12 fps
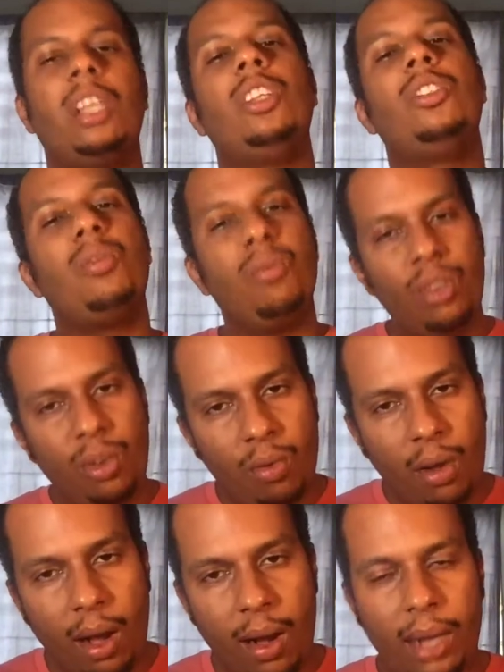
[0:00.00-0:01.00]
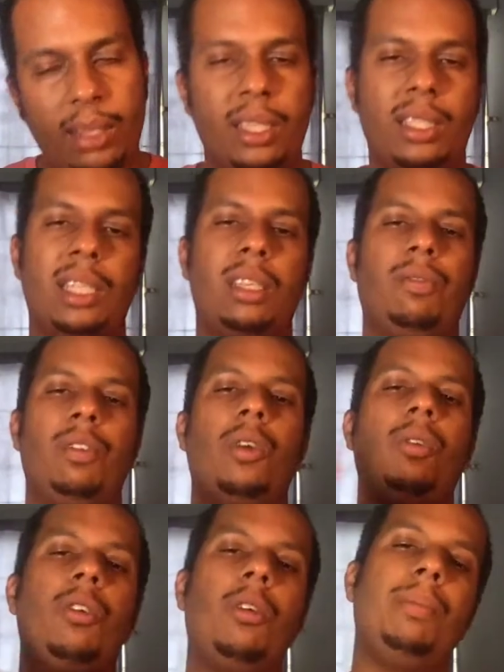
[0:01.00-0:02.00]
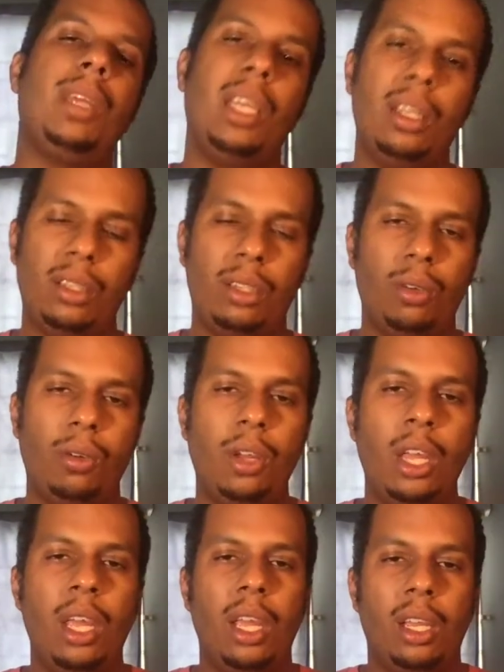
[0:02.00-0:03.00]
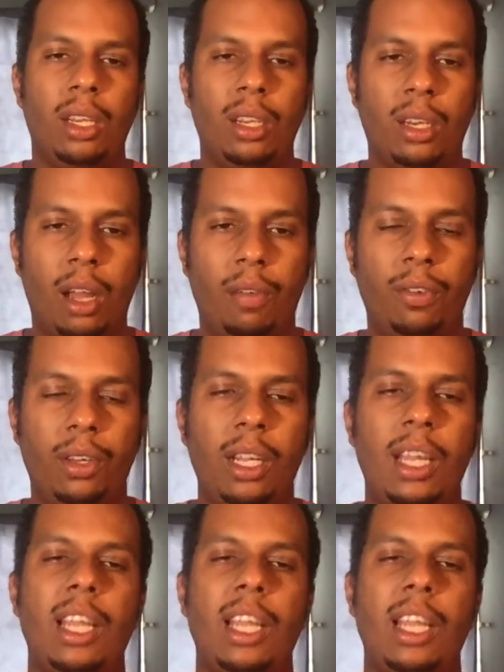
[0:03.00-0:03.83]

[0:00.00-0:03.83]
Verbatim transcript: on the two new characters that have now come into the novel